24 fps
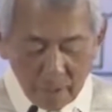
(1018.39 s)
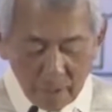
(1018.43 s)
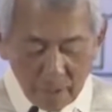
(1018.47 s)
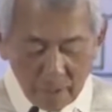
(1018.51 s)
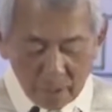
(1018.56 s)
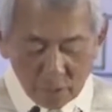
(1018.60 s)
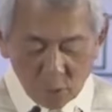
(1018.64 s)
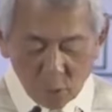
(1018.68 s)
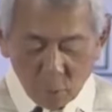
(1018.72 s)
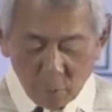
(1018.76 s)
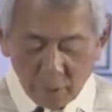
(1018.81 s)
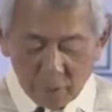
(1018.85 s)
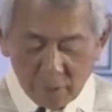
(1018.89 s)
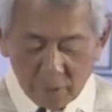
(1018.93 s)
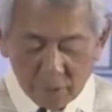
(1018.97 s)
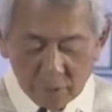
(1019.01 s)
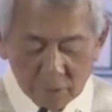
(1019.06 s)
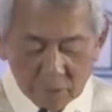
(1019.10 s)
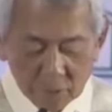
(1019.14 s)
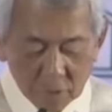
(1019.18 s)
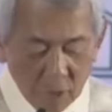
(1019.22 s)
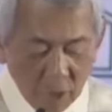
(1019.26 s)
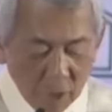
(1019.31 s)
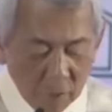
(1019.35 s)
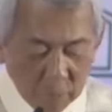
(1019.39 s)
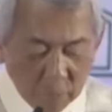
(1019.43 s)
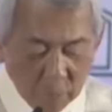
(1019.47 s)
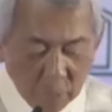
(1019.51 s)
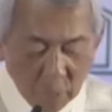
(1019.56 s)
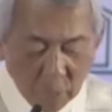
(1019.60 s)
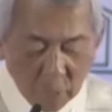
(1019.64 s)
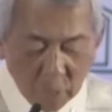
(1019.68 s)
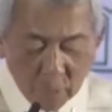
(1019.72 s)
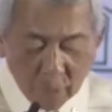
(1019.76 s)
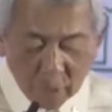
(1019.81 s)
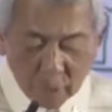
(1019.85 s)
As we
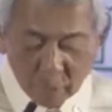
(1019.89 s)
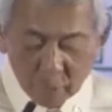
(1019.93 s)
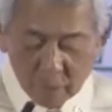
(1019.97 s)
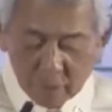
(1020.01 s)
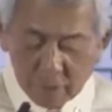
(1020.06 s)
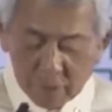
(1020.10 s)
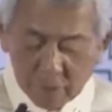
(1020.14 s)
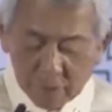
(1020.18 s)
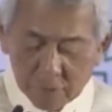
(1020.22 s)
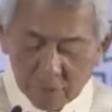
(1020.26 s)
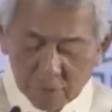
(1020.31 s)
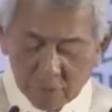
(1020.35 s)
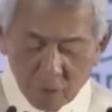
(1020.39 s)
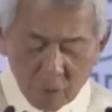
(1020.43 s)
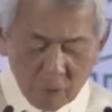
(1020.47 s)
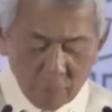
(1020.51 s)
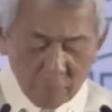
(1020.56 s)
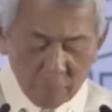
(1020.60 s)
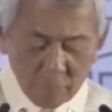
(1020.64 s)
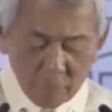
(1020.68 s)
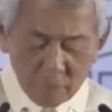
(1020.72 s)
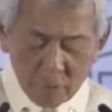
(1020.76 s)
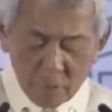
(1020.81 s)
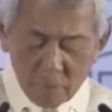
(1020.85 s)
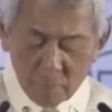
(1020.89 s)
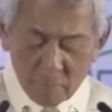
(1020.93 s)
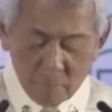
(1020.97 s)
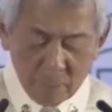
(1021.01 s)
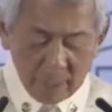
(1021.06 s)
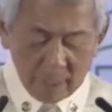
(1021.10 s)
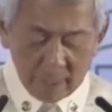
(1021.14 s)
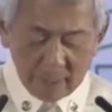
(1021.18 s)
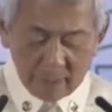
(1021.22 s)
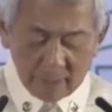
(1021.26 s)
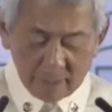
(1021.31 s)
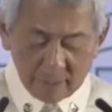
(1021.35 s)
discover and rediscover the
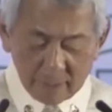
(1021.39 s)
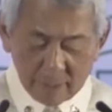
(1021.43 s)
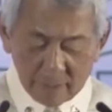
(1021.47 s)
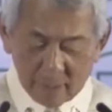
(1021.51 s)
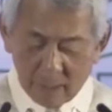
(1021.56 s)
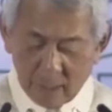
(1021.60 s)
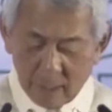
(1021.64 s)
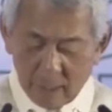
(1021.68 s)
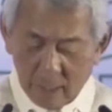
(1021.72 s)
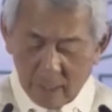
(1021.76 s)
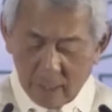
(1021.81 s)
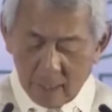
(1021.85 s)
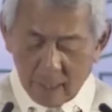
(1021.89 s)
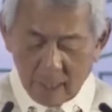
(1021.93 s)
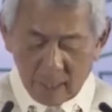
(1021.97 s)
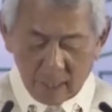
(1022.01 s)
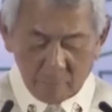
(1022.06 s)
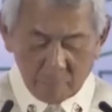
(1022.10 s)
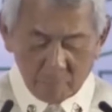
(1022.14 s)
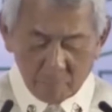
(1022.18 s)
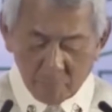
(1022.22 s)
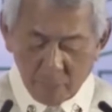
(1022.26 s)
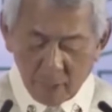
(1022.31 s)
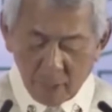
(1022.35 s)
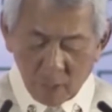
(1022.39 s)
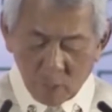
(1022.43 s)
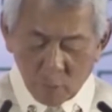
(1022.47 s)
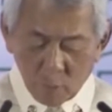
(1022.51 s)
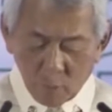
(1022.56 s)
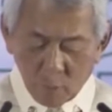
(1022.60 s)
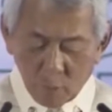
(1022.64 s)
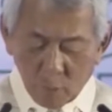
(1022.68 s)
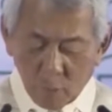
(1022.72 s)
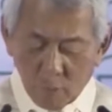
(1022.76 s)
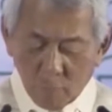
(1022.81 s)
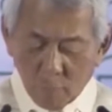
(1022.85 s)
might and
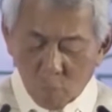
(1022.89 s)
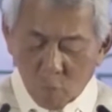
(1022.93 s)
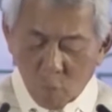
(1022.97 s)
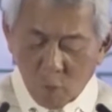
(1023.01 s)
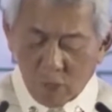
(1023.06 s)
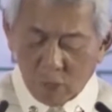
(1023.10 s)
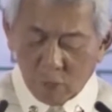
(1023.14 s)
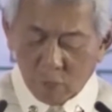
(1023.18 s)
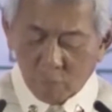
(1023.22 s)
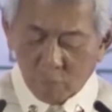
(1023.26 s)
power of one